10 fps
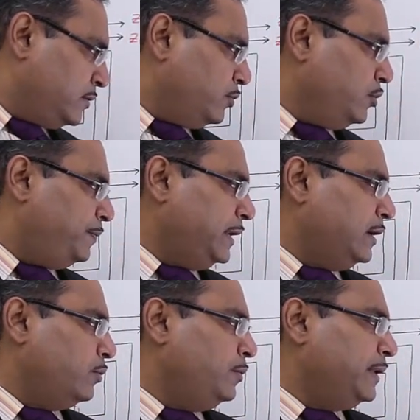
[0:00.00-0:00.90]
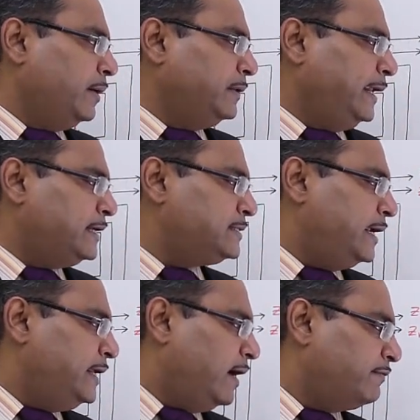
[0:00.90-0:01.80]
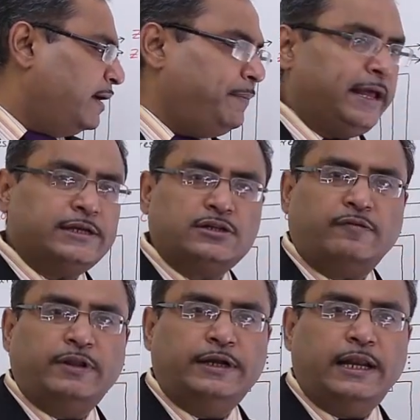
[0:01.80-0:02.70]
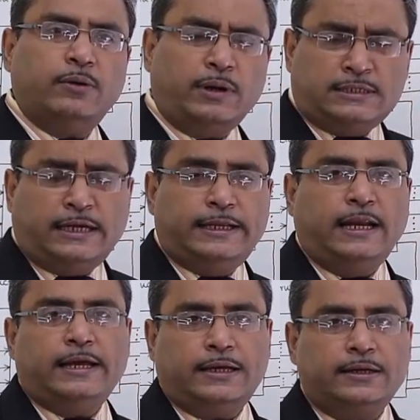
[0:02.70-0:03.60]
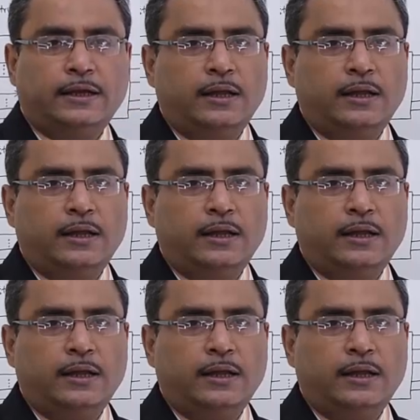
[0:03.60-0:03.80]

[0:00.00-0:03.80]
will be will become the next carry after application of the delay. What is the delay here?